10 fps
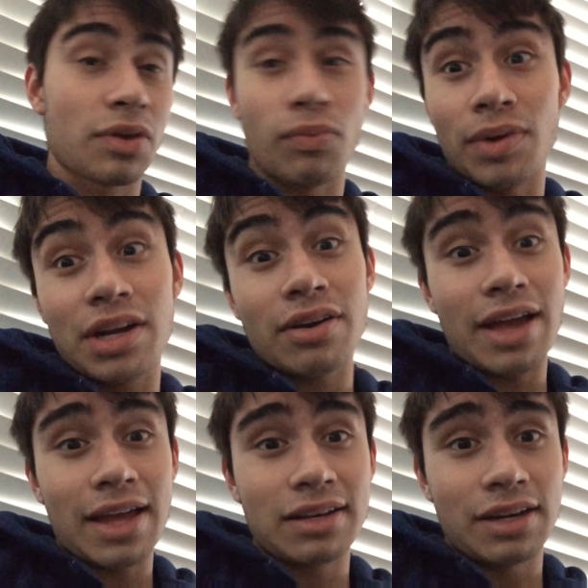We're
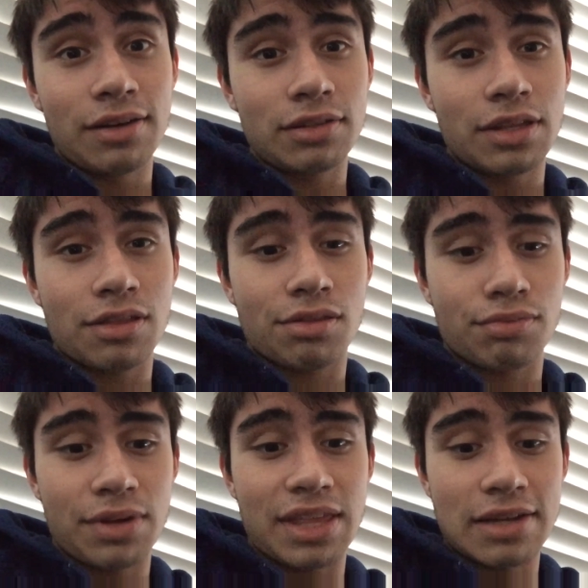at nearly
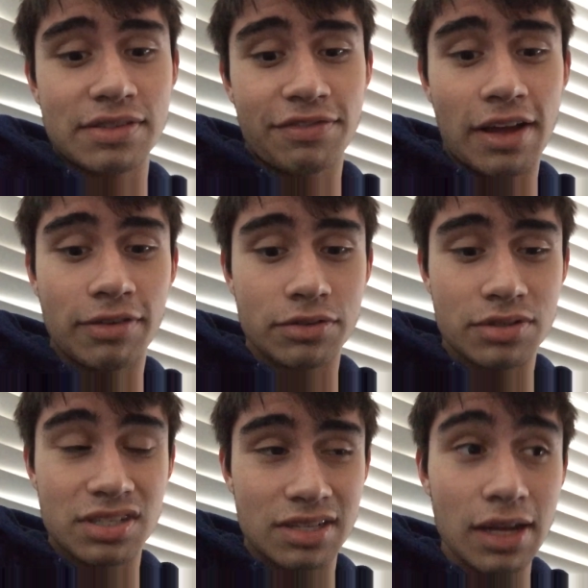three thousand five
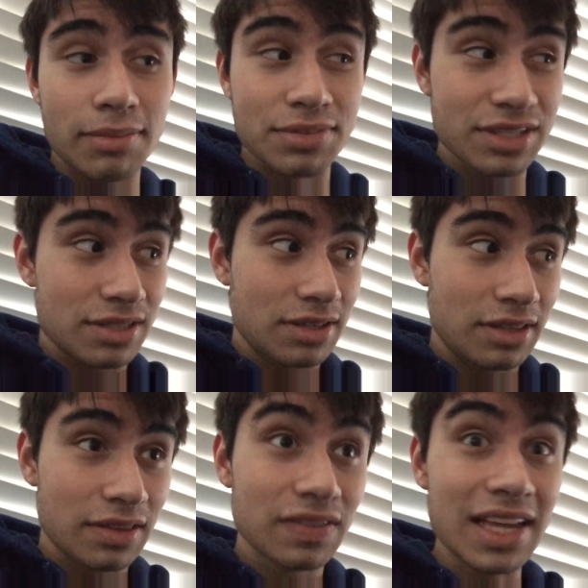hundred subs.
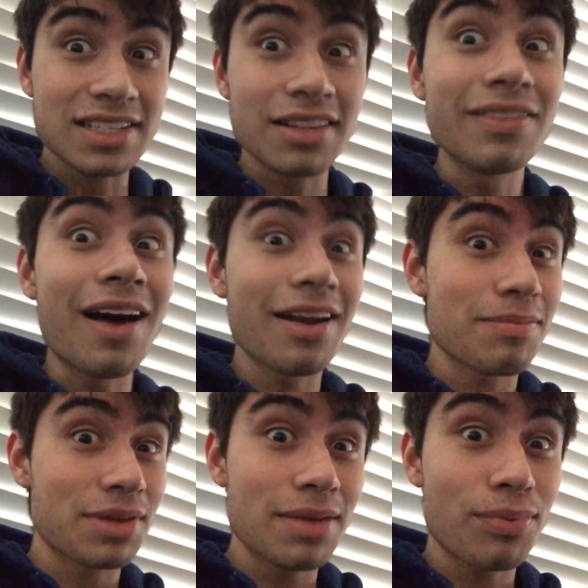That's a lot
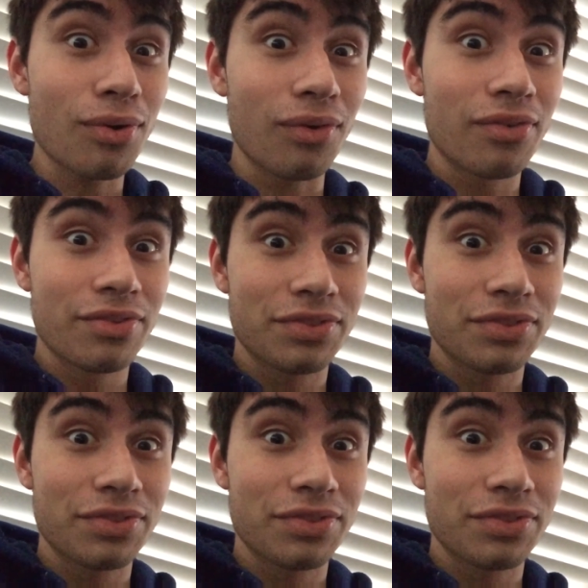of people.